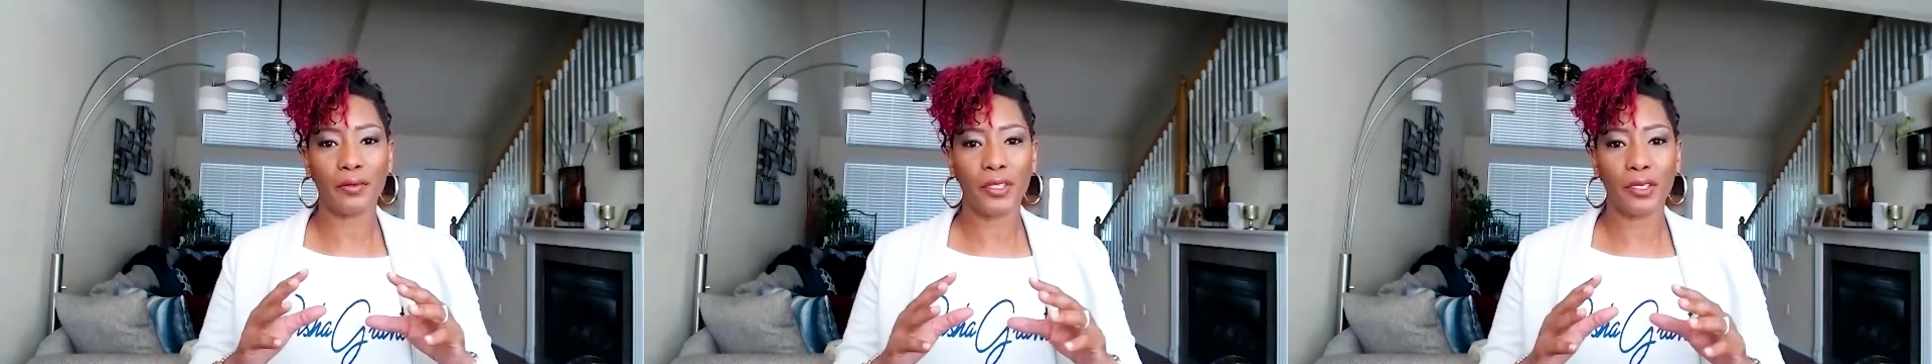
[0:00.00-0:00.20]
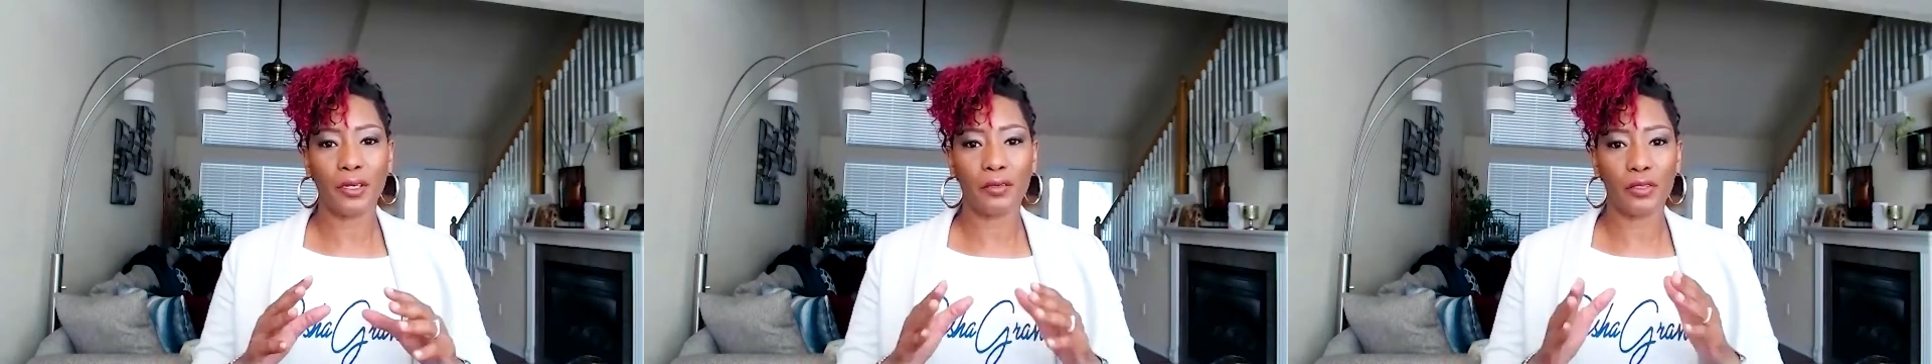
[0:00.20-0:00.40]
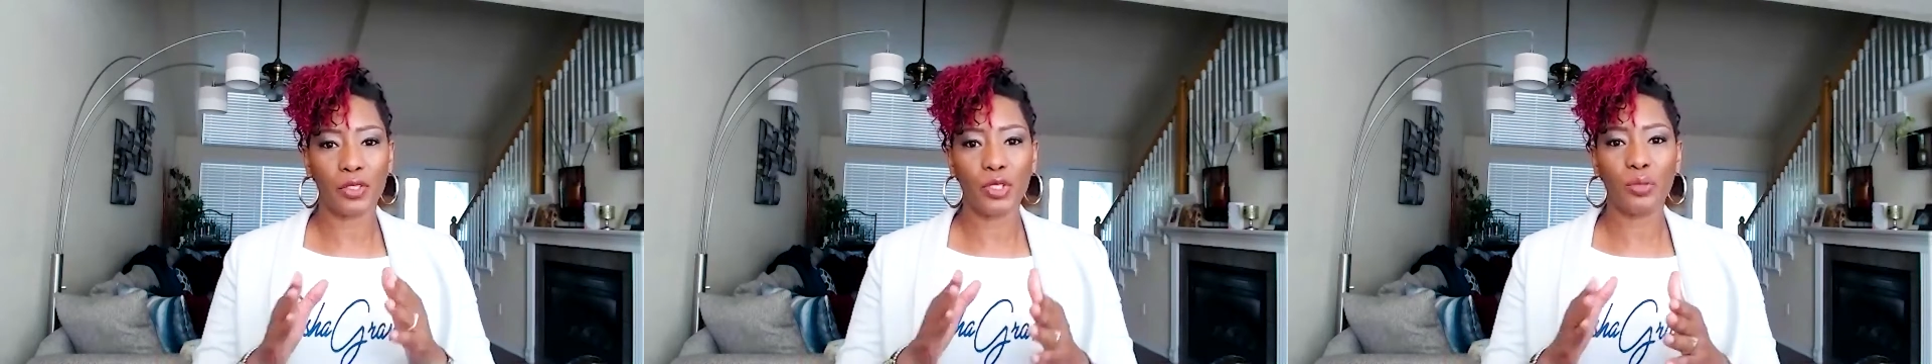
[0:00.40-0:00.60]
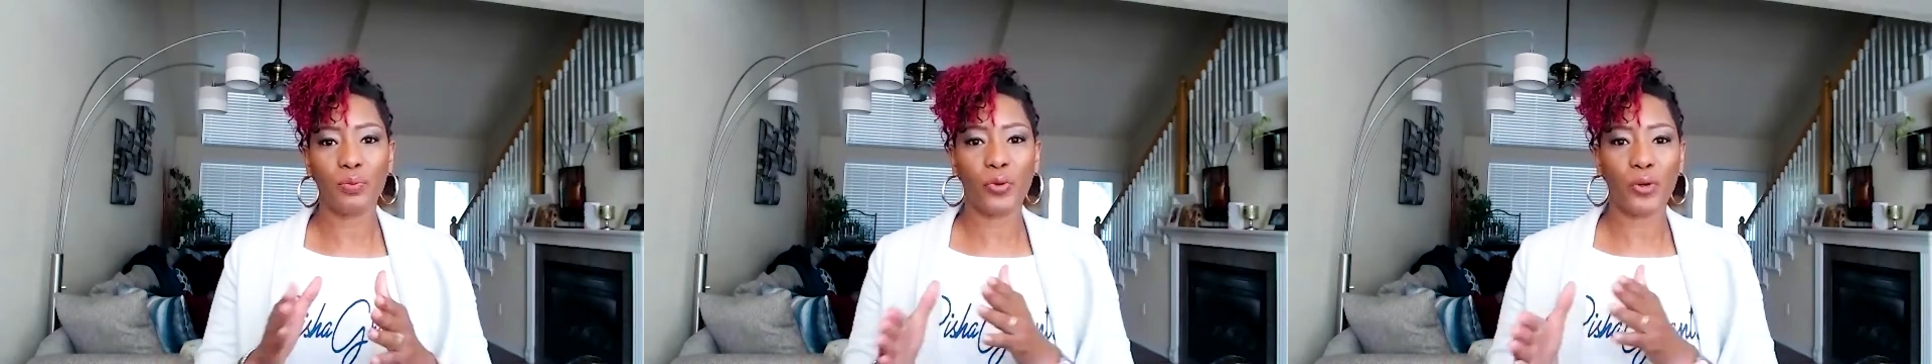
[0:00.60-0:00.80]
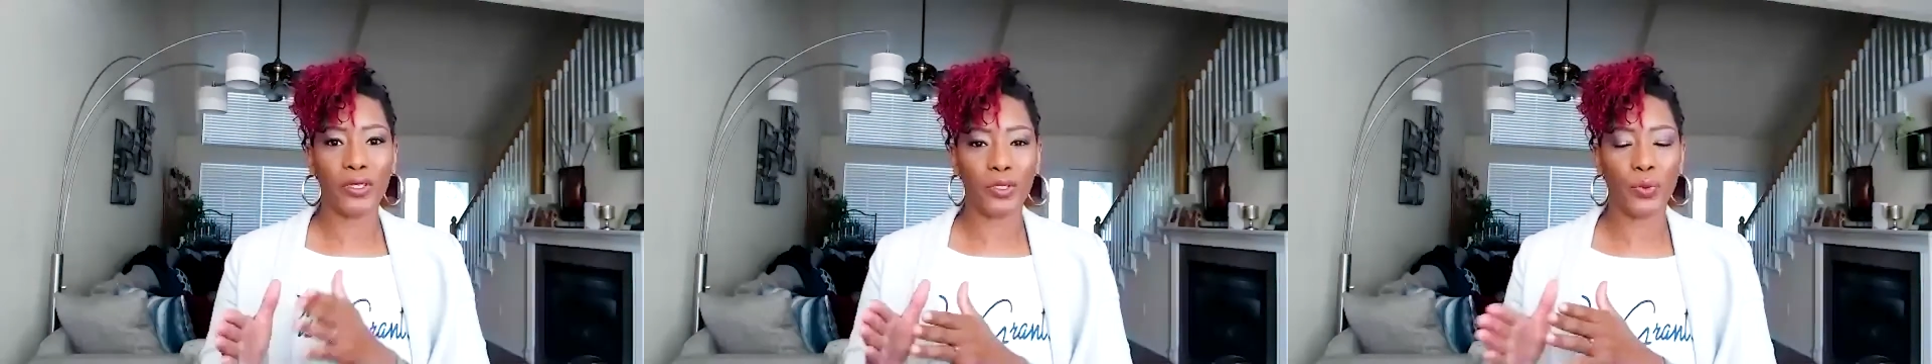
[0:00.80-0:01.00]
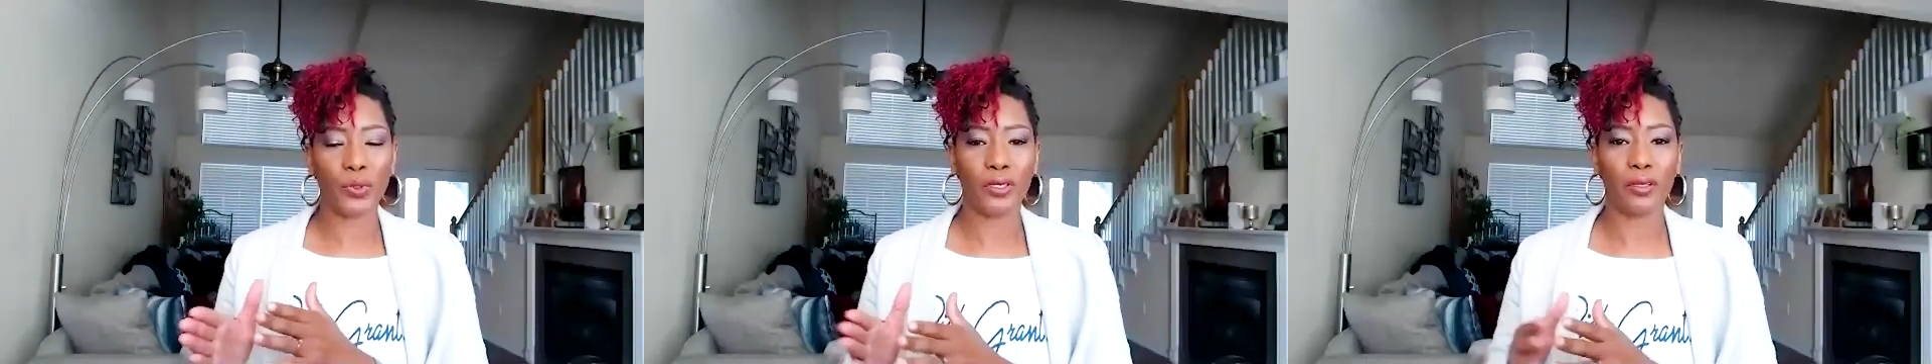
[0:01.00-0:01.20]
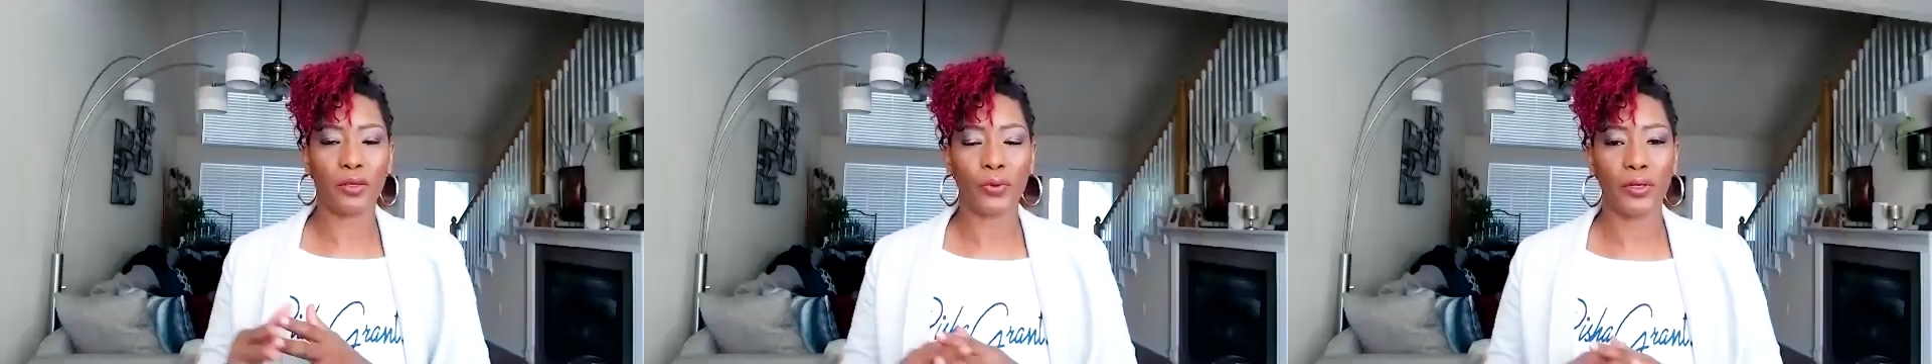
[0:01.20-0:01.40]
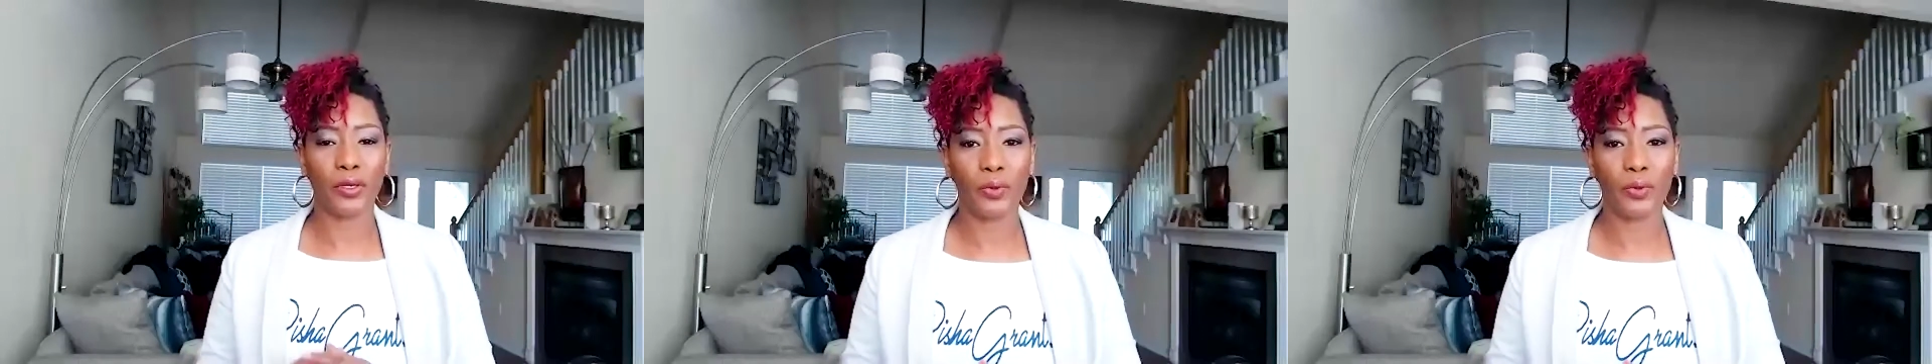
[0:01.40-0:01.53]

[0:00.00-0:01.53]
you know, the 2.23,